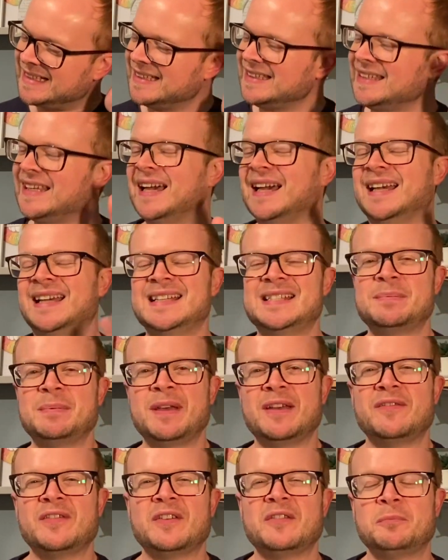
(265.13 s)
yeah, it's a
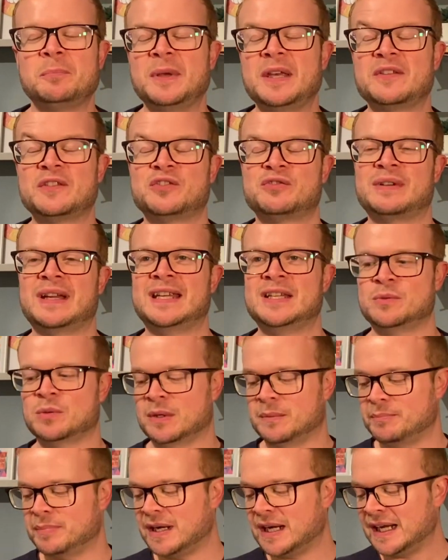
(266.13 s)
bit of a strange
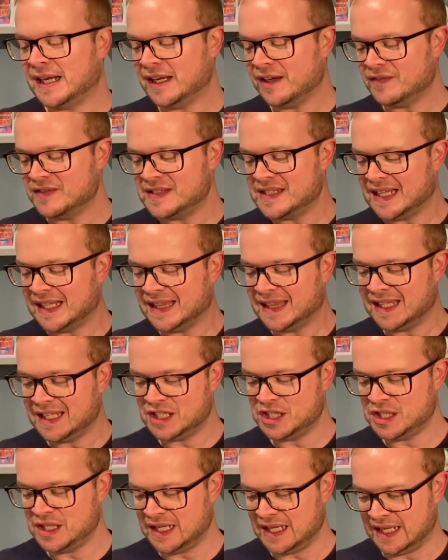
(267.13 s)
one, but I have said
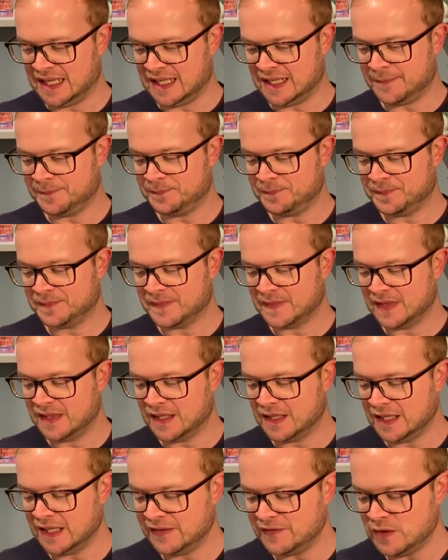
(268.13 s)
this year
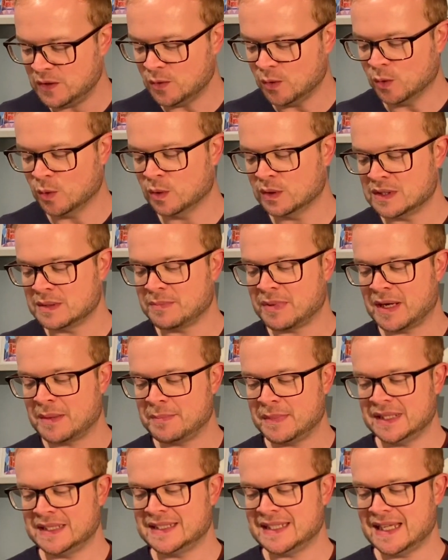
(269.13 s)
that if you order by
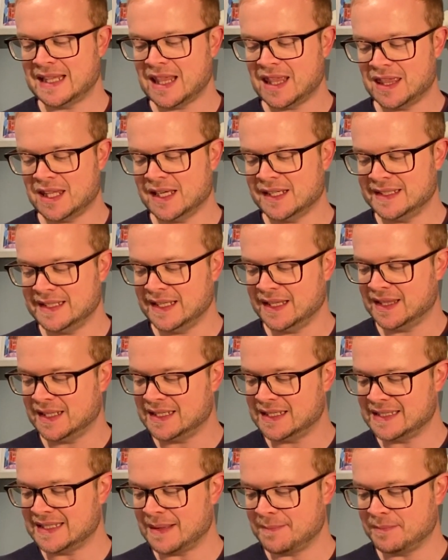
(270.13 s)
Monday the 13th of
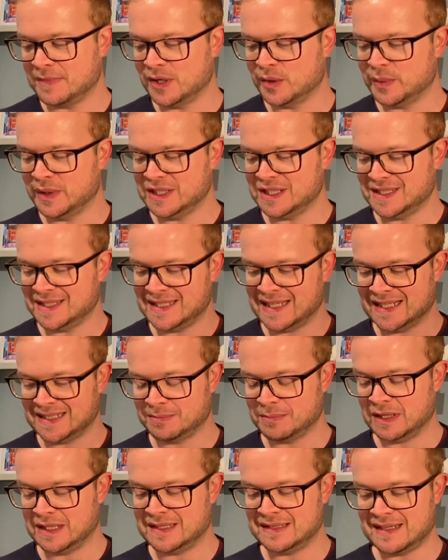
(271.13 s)
December, which is
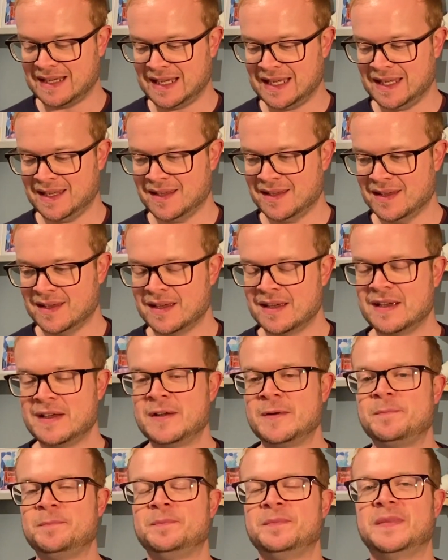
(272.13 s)
next Monday,
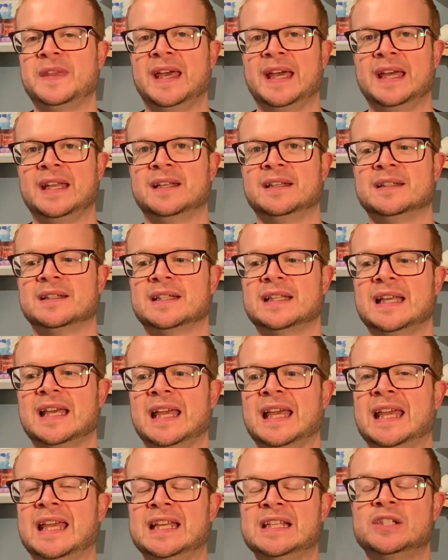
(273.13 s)
then
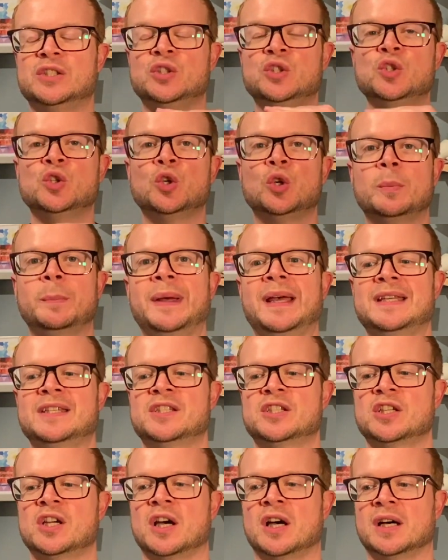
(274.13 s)
it is your
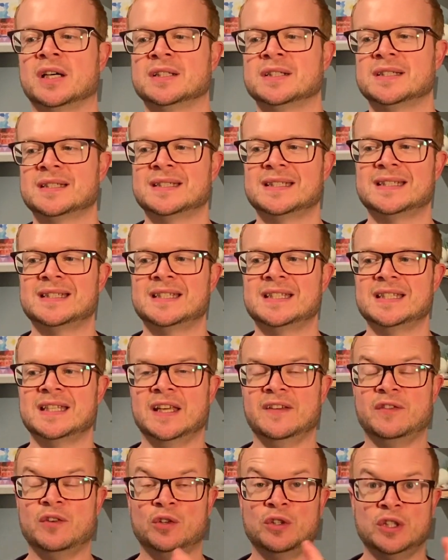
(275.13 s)
best chance to,
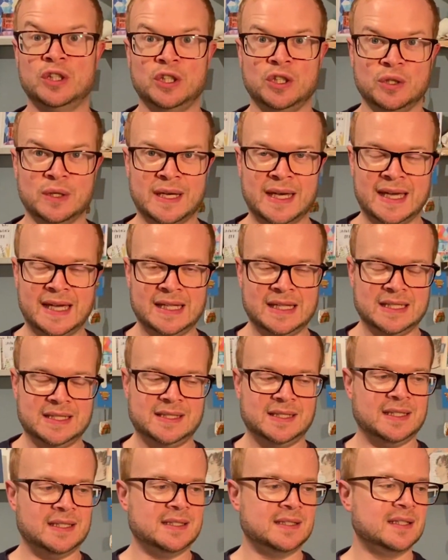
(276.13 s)
if you're in the UK this
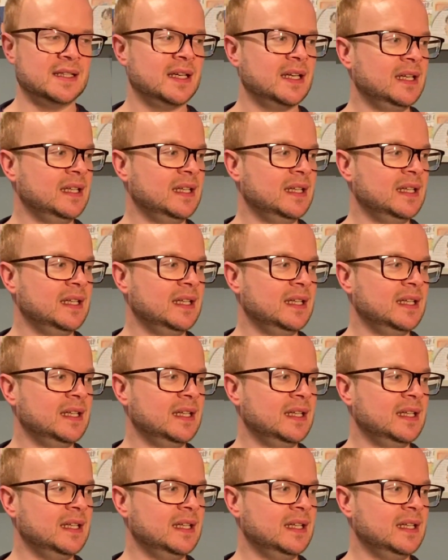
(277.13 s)
is